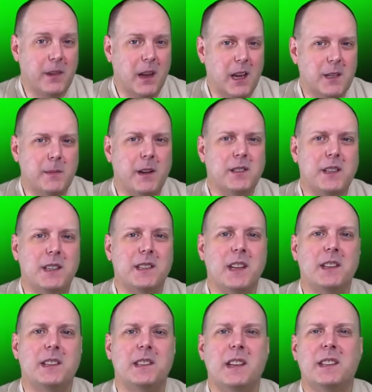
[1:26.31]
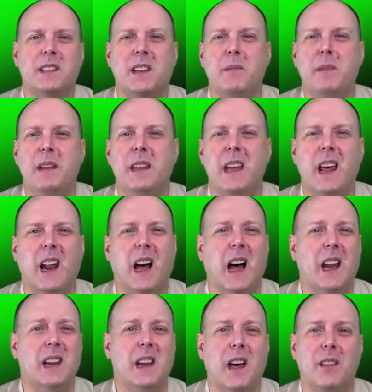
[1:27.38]
especially since this can be yet
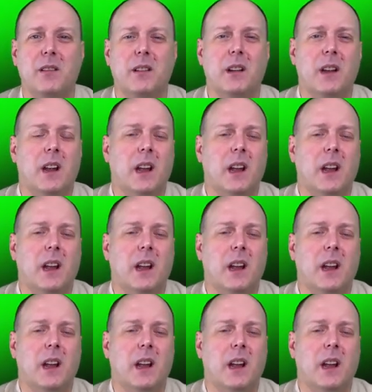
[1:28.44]
another